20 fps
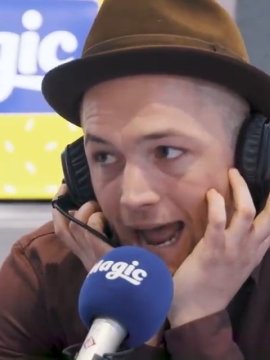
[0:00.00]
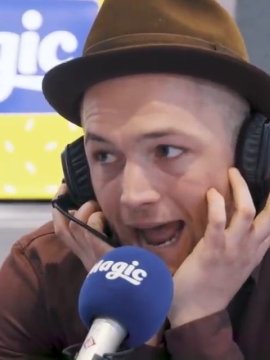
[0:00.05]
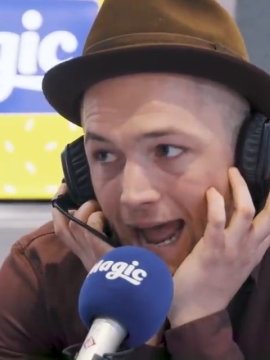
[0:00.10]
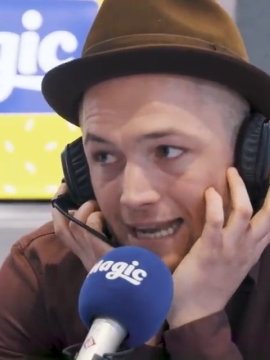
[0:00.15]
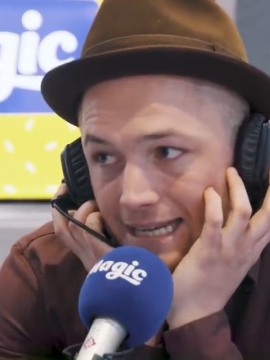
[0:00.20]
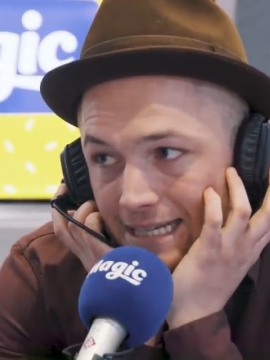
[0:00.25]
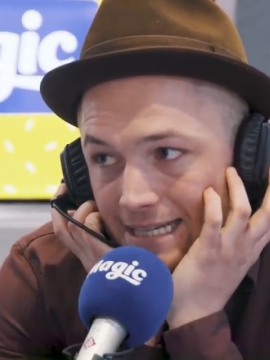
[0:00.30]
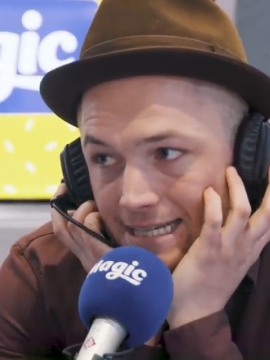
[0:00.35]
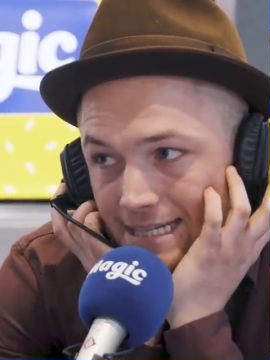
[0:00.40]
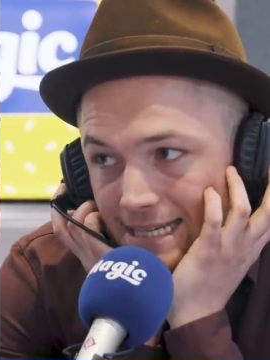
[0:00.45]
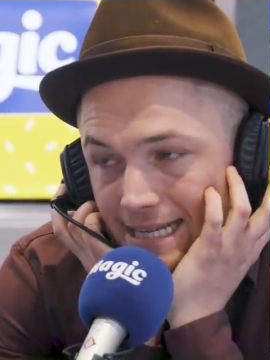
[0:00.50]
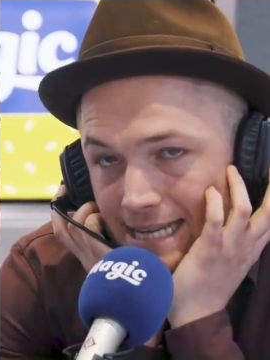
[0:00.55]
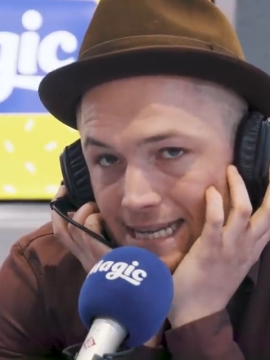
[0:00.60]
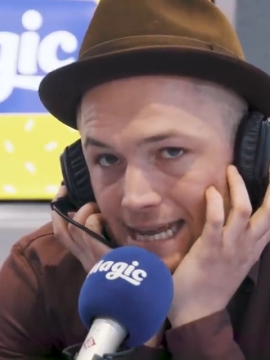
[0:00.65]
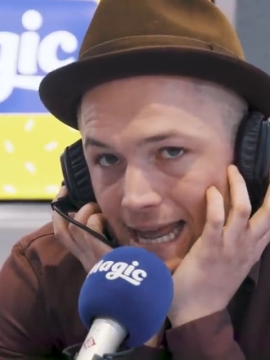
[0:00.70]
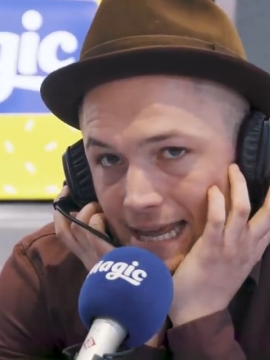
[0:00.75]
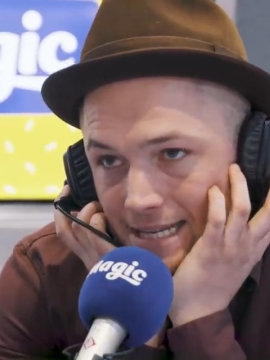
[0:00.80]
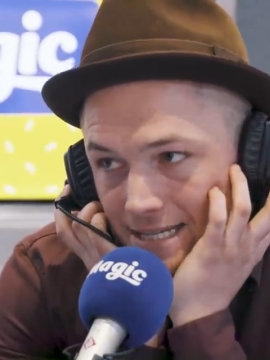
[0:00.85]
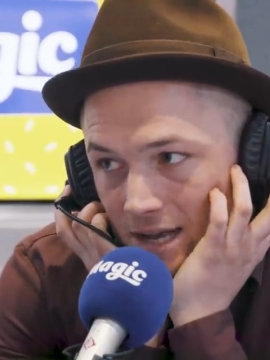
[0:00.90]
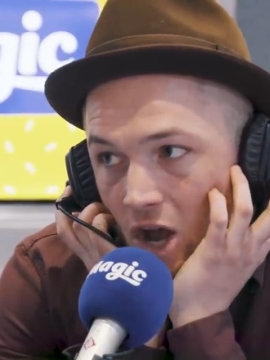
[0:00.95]
Yeah, and correct.
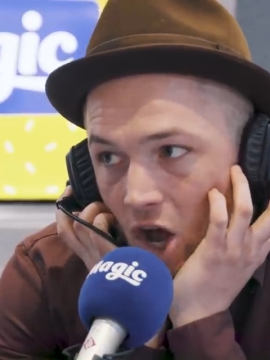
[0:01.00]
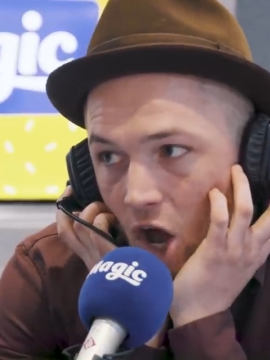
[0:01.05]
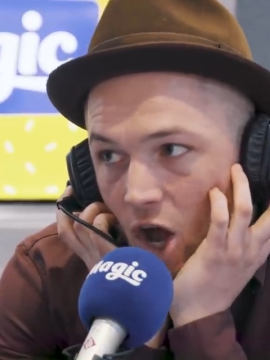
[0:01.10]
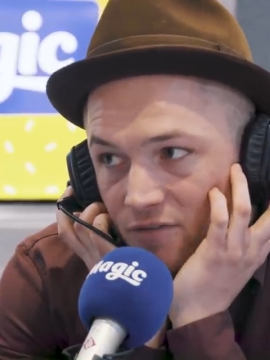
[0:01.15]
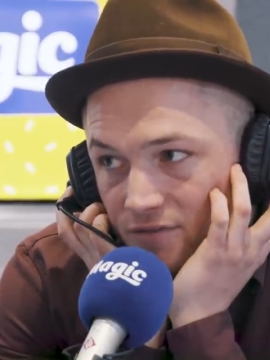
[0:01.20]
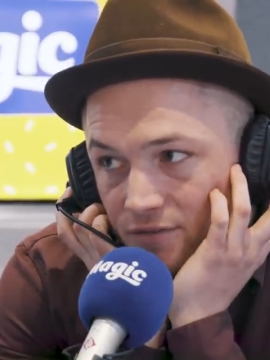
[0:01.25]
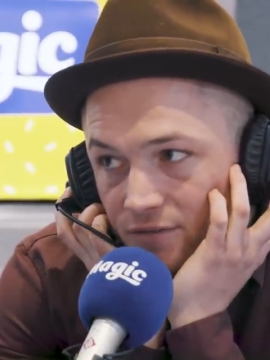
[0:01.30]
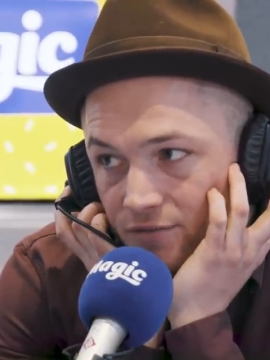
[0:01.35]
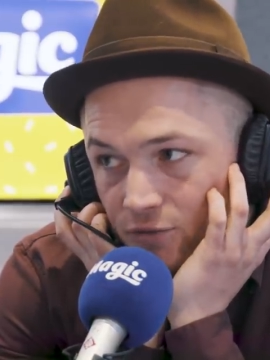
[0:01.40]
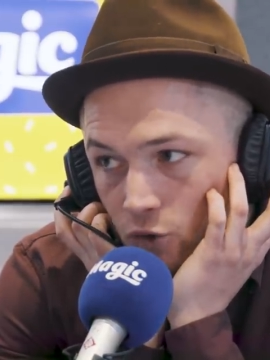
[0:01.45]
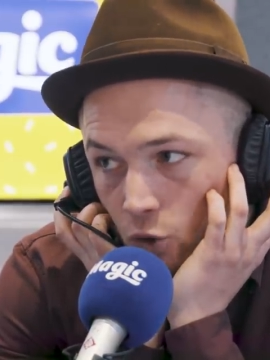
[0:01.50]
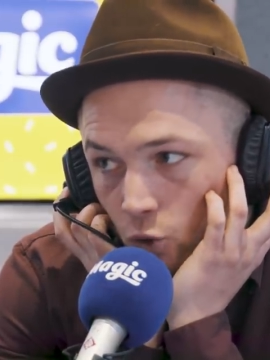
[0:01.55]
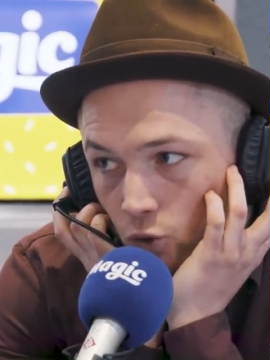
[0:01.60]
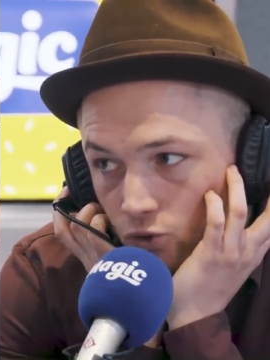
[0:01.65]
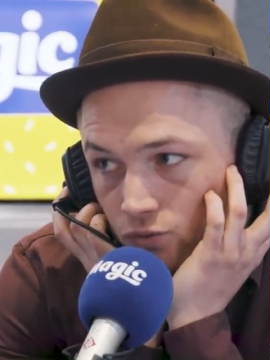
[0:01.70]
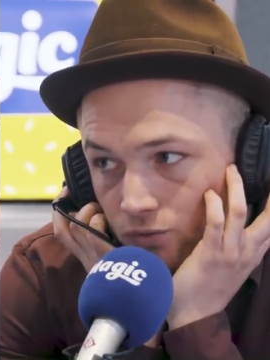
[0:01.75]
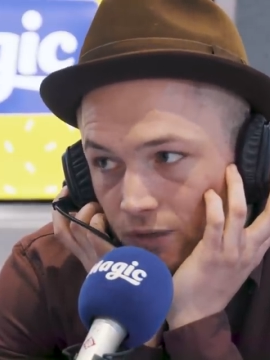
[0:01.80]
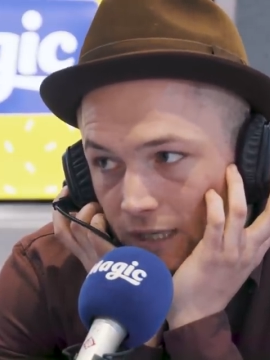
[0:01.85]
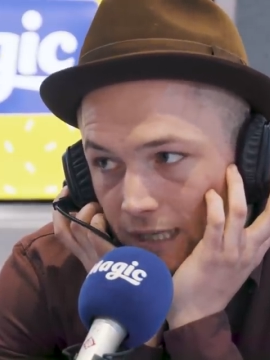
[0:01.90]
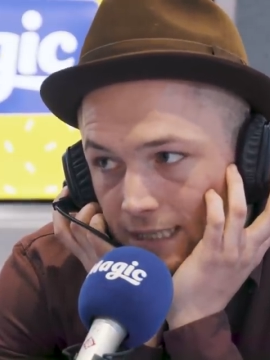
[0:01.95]
he has half of
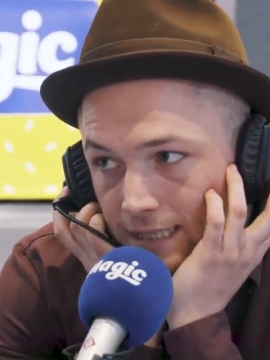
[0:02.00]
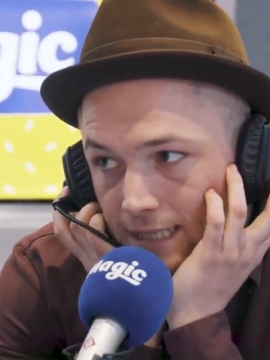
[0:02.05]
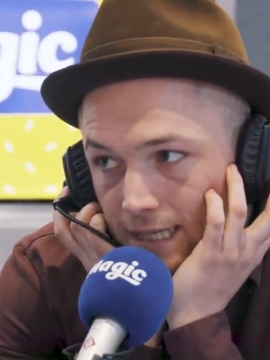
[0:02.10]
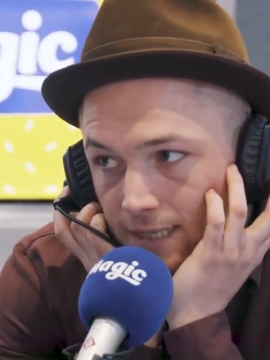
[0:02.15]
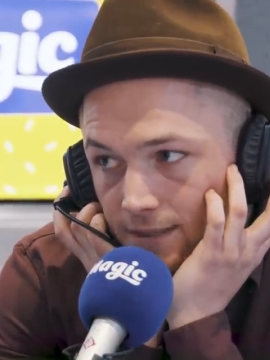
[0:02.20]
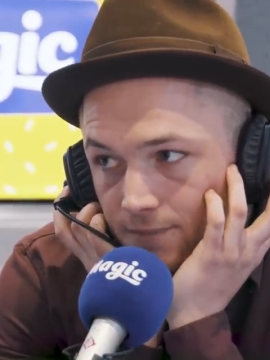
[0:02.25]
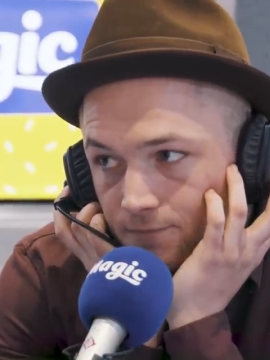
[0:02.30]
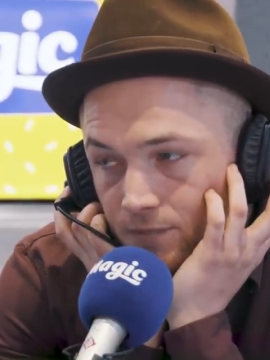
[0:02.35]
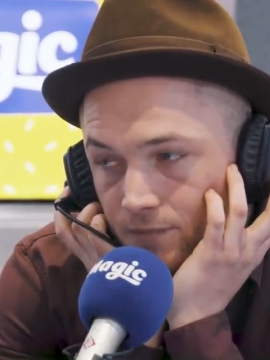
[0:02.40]
your DNA.